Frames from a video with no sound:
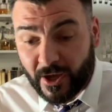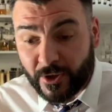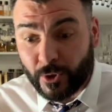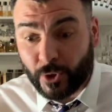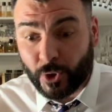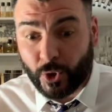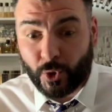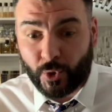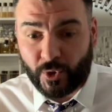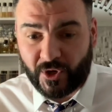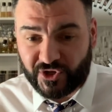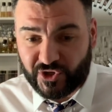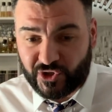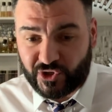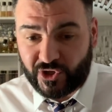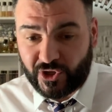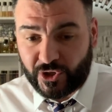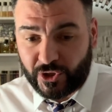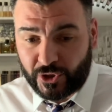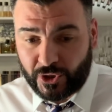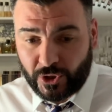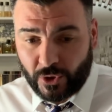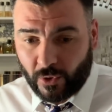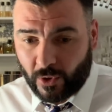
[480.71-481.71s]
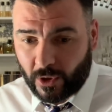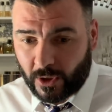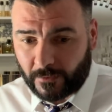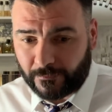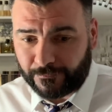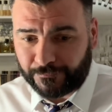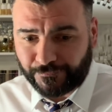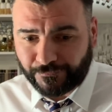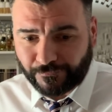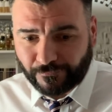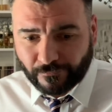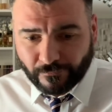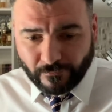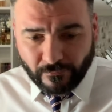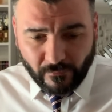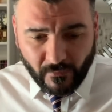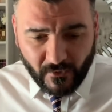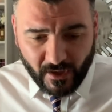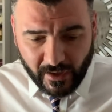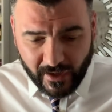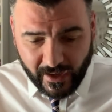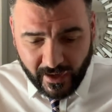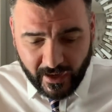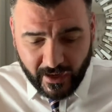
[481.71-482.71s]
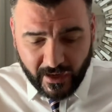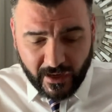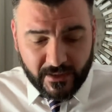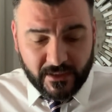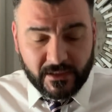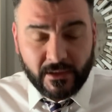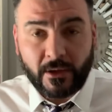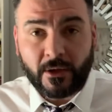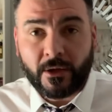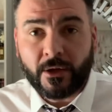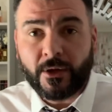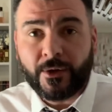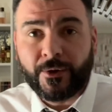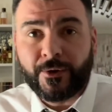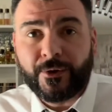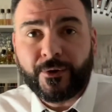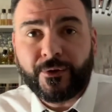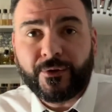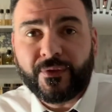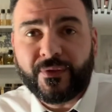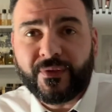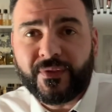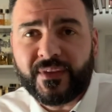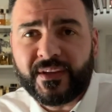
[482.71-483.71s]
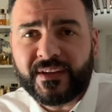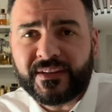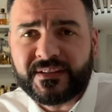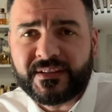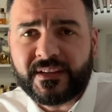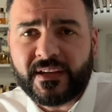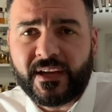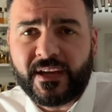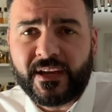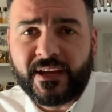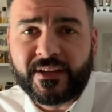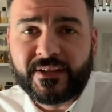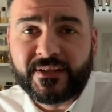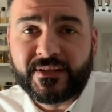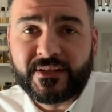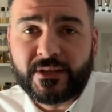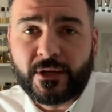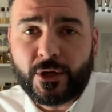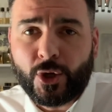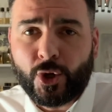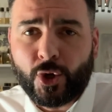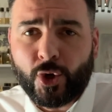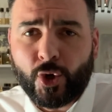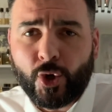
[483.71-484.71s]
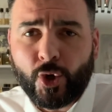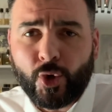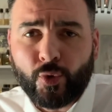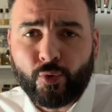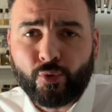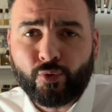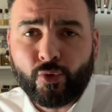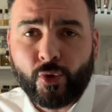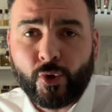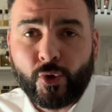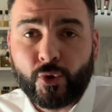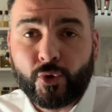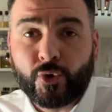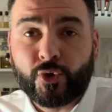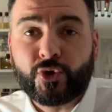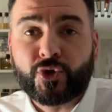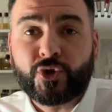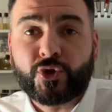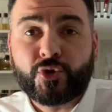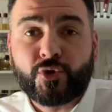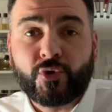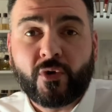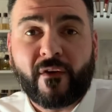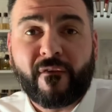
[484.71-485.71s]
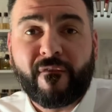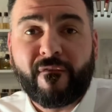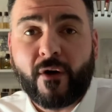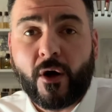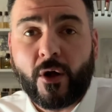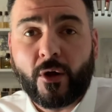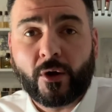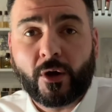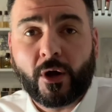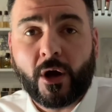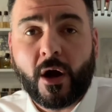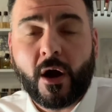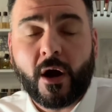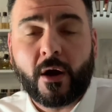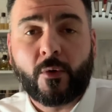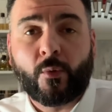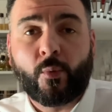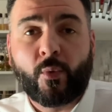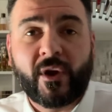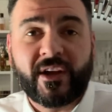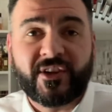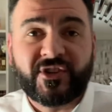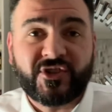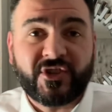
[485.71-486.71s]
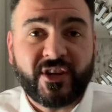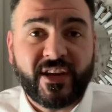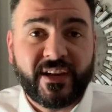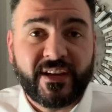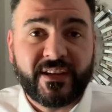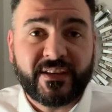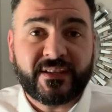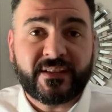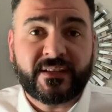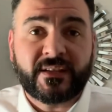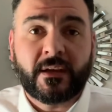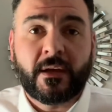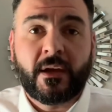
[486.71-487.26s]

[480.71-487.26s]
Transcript: Christian Dior, and this is Rouge Trafalgar, which is